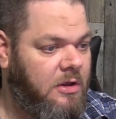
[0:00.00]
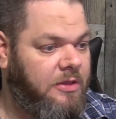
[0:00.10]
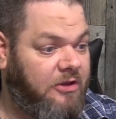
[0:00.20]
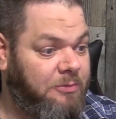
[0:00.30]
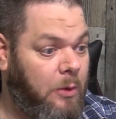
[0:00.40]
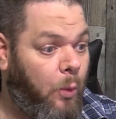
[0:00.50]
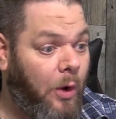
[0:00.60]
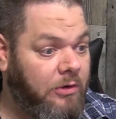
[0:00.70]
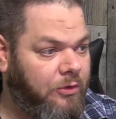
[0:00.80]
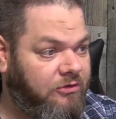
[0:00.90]
That's my
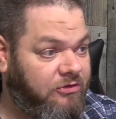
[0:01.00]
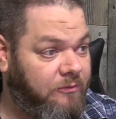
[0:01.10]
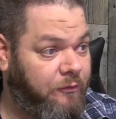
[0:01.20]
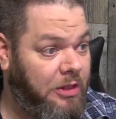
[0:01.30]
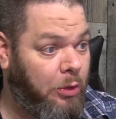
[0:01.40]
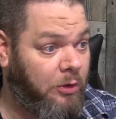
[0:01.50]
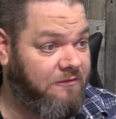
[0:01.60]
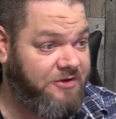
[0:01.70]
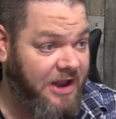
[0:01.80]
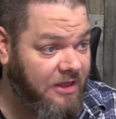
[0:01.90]
one criticism for the Lore
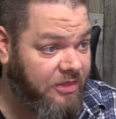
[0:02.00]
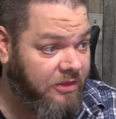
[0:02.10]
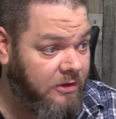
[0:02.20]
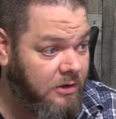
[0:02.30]
of Death,